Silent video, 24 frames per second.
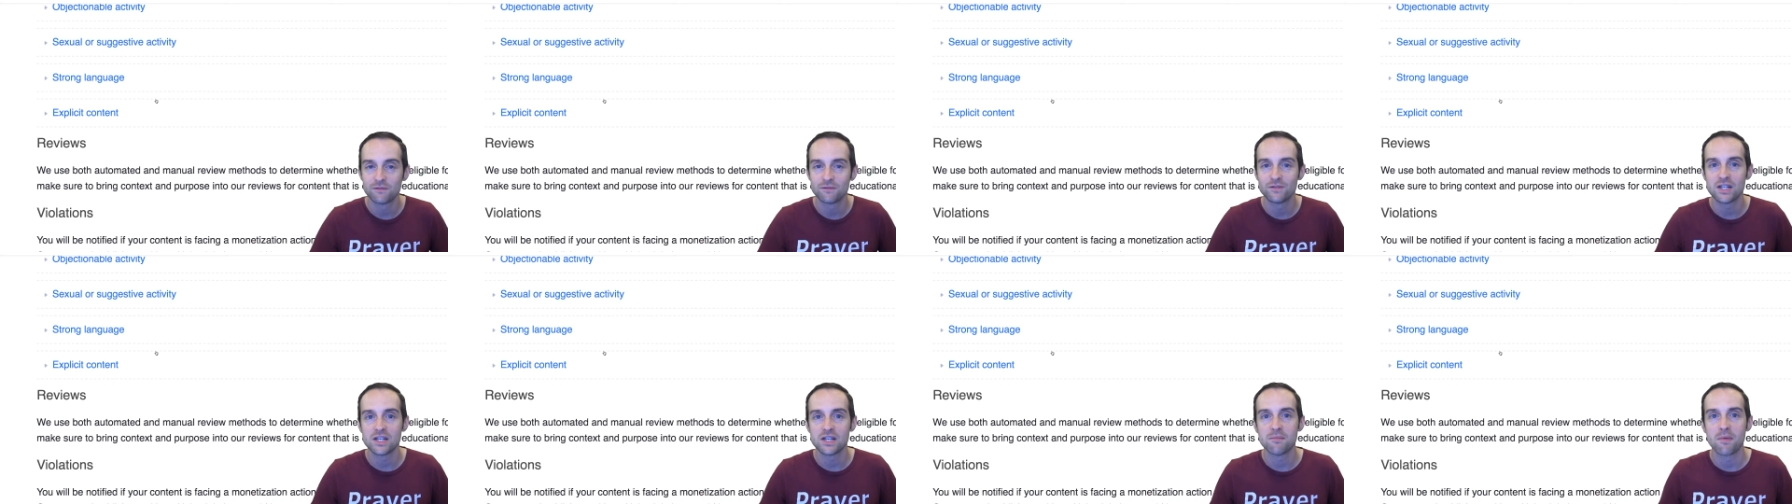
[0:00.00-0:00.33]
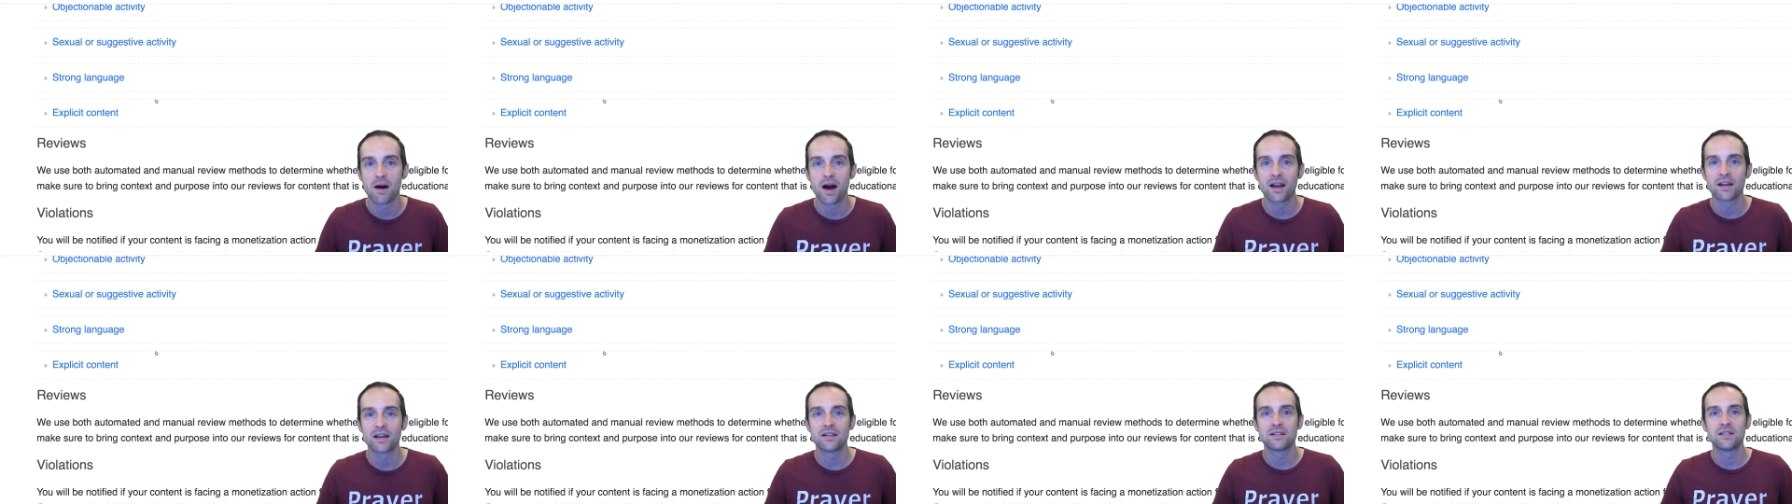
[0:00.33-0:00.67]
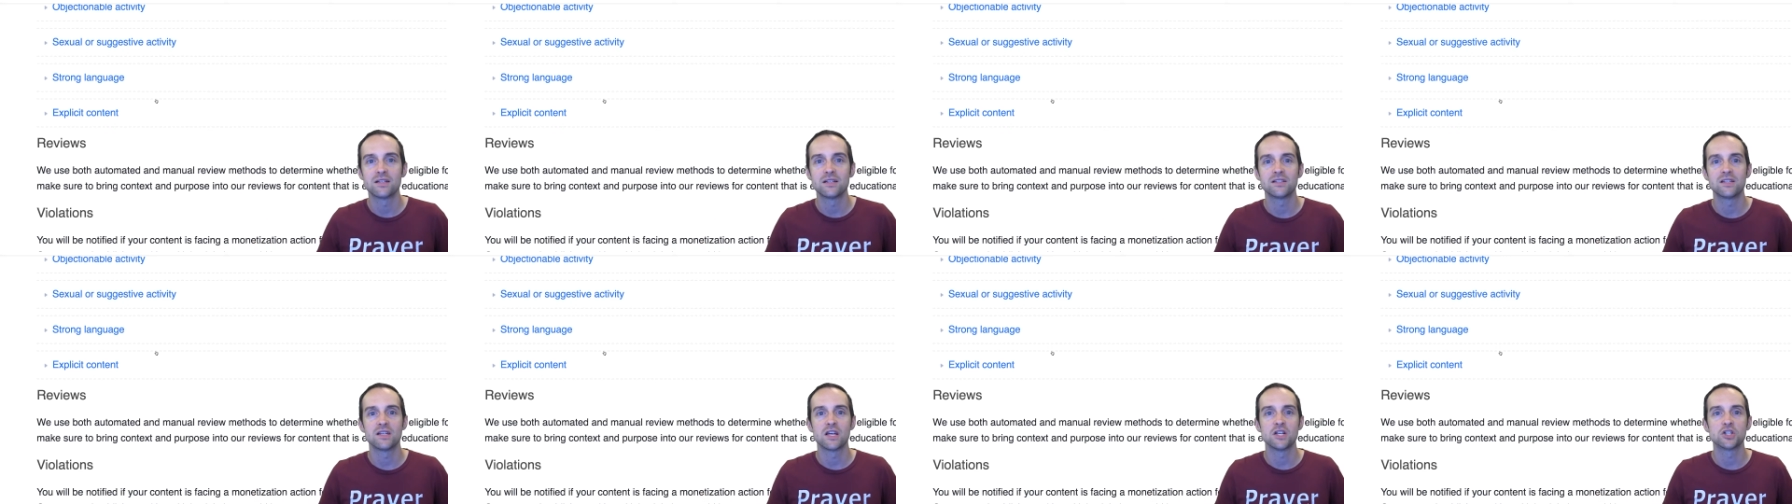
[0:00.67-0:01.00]

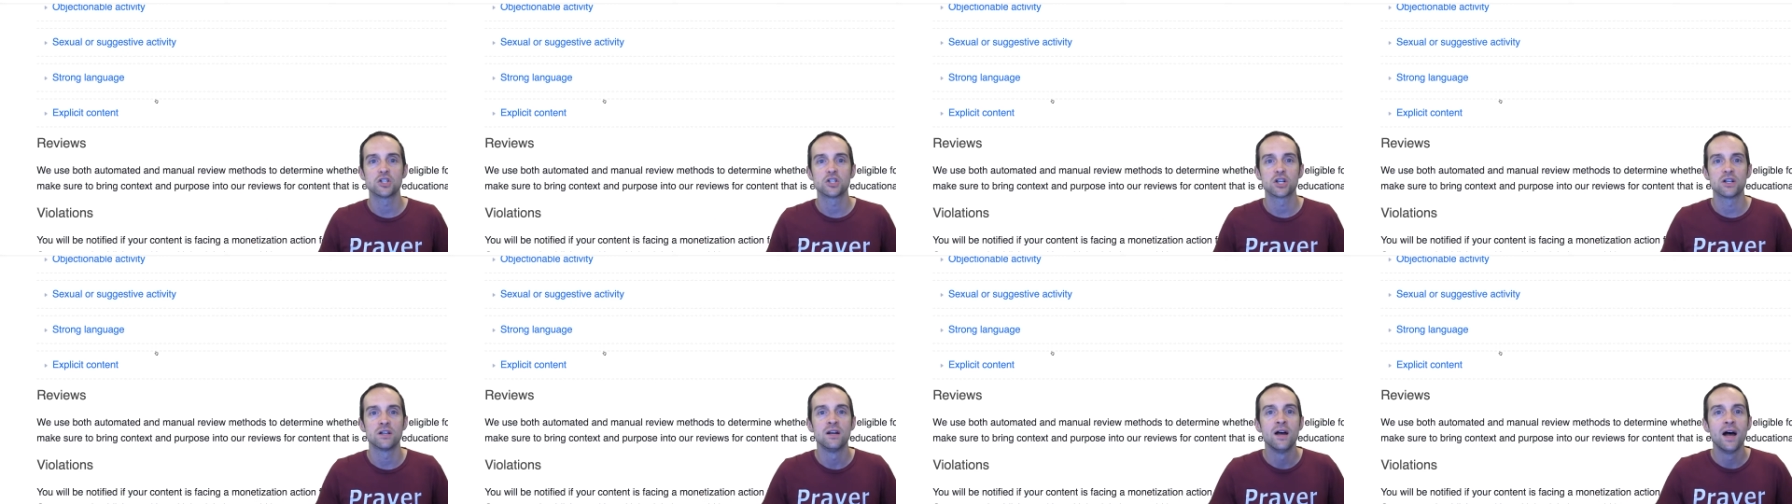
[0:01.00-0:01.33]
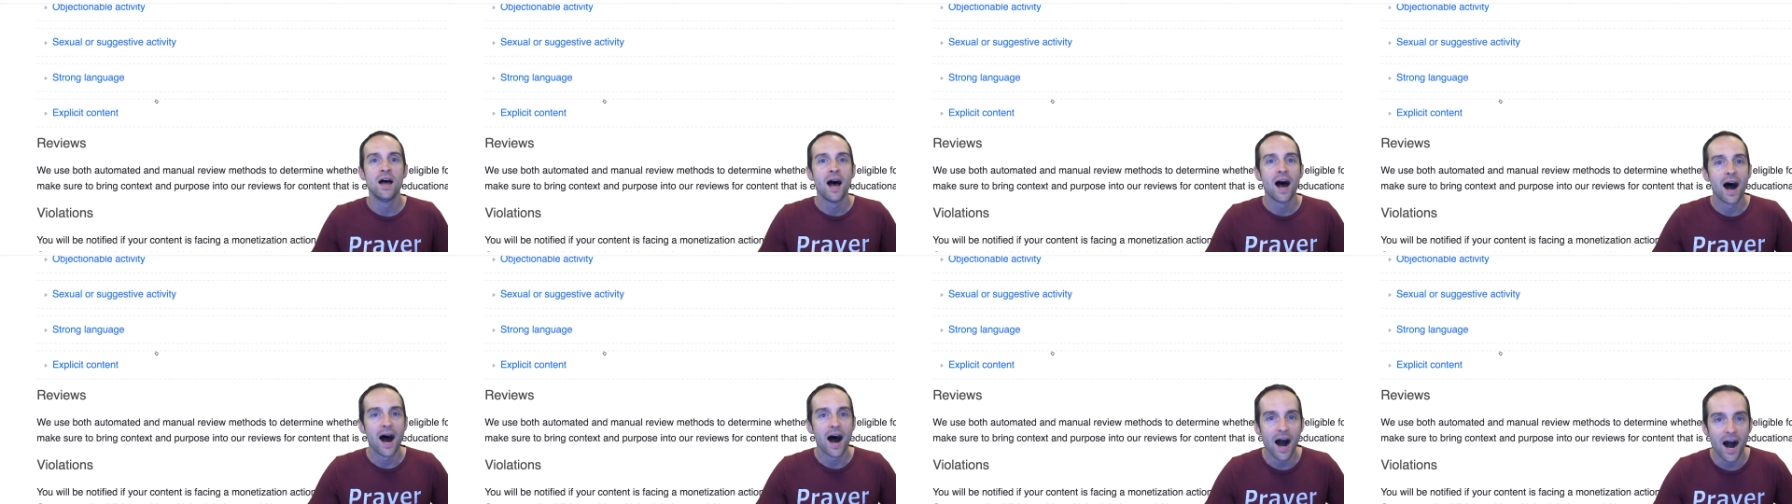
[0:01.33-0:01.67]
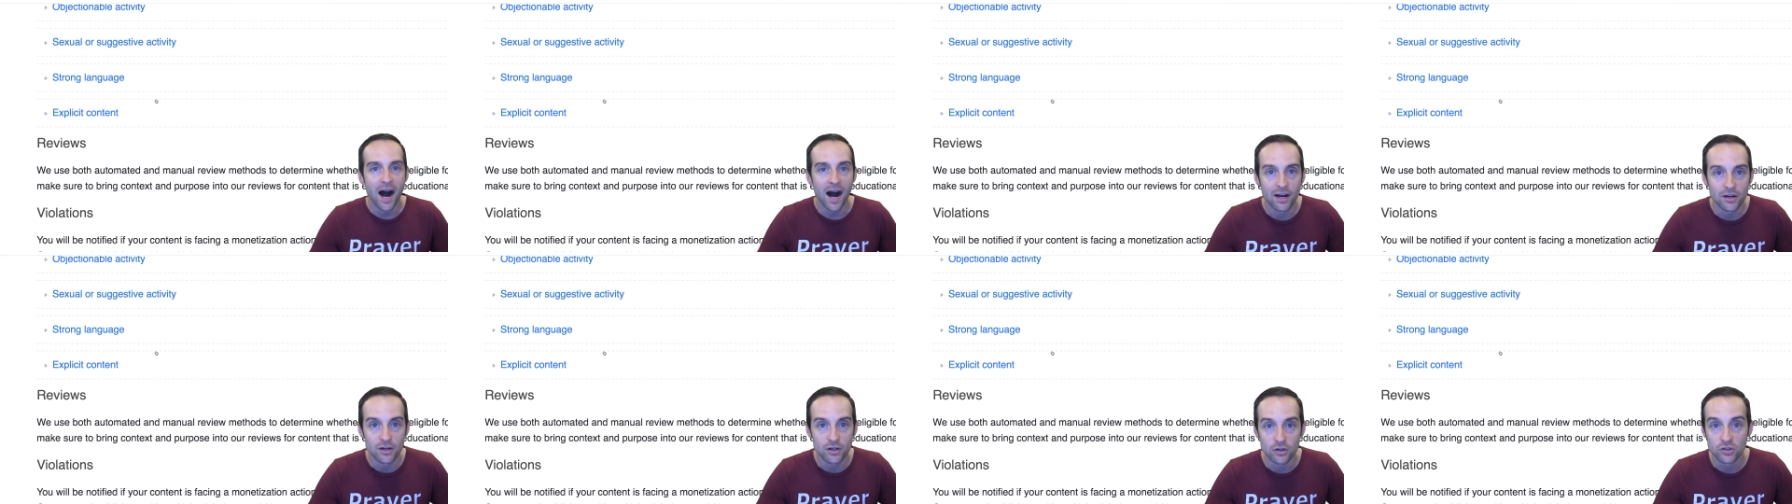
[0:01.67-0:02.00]
demonetization
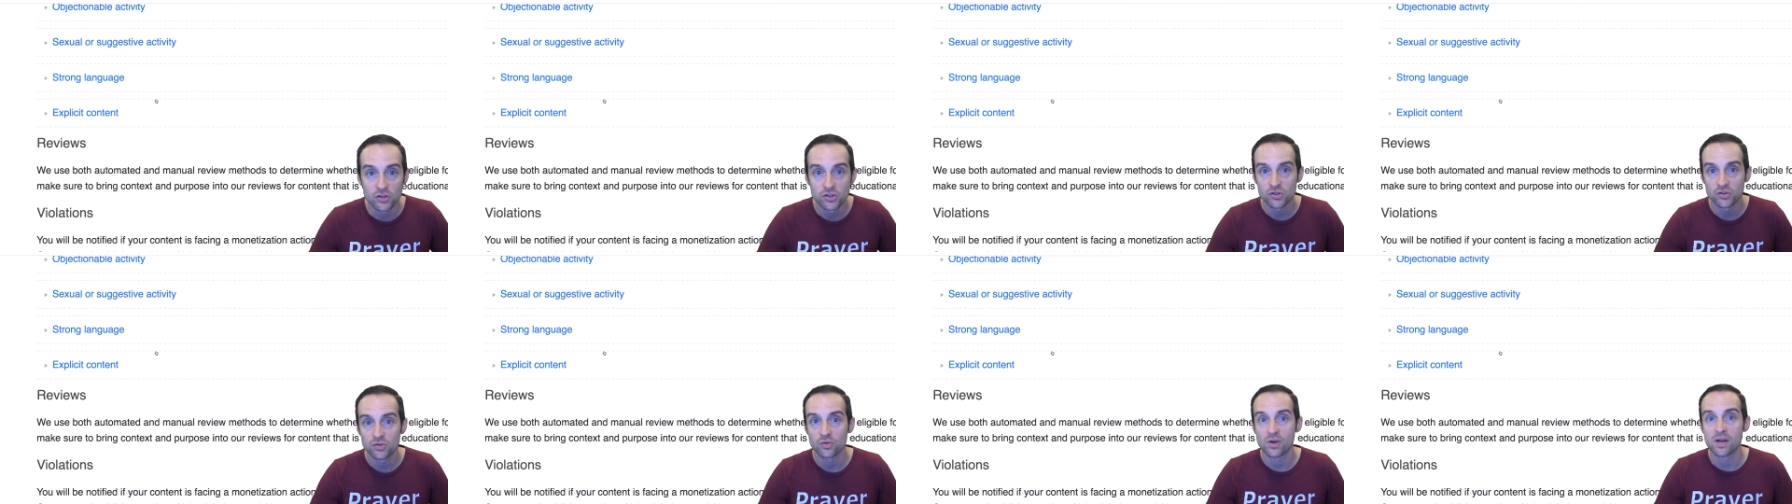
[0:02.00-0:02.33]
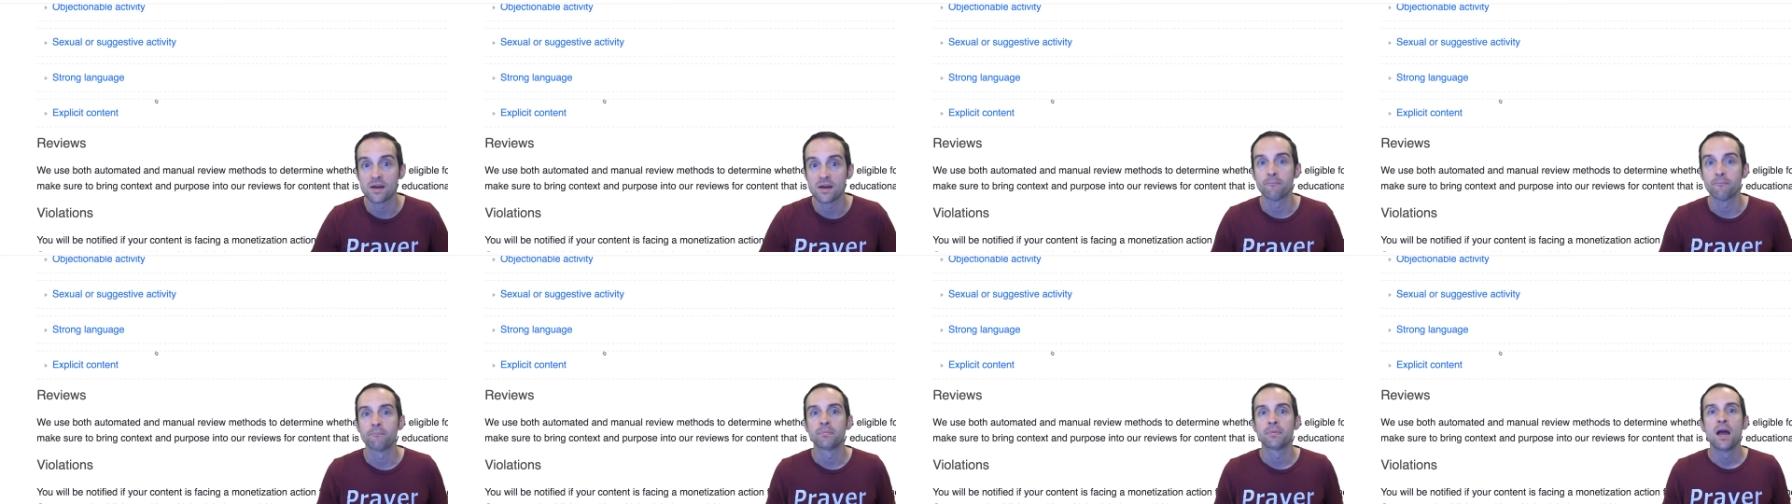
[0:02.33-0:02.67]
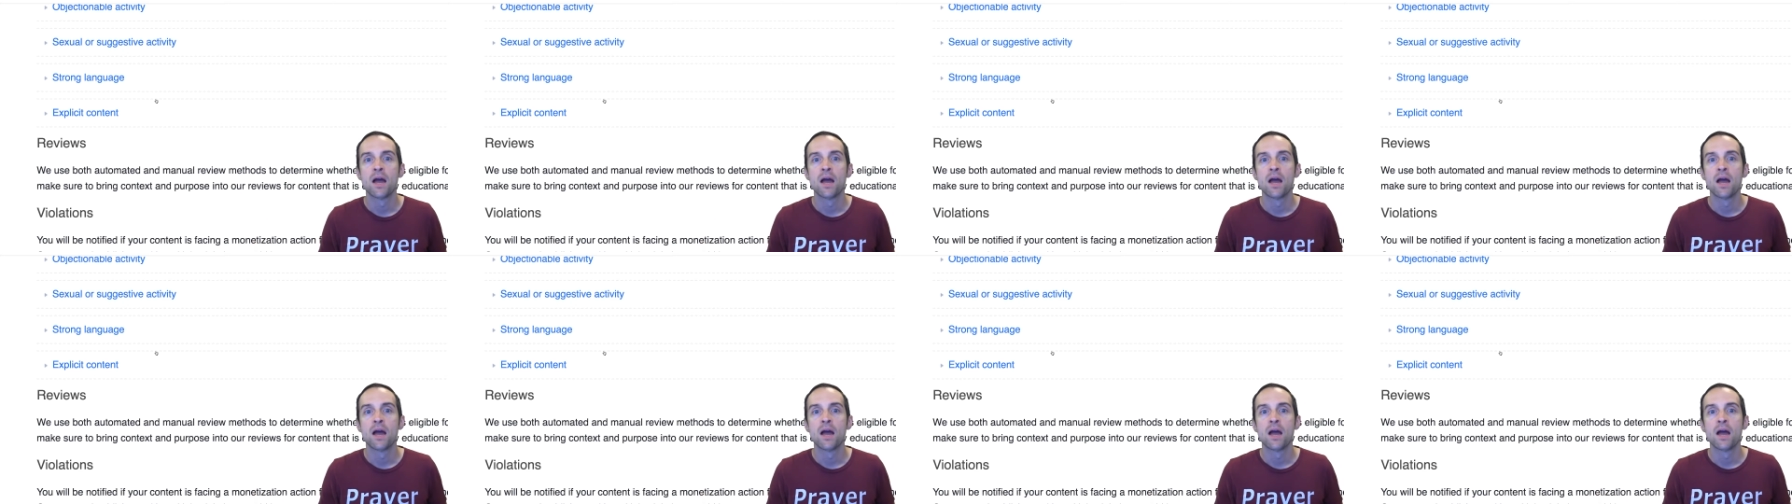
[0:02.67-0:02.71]
on your stream.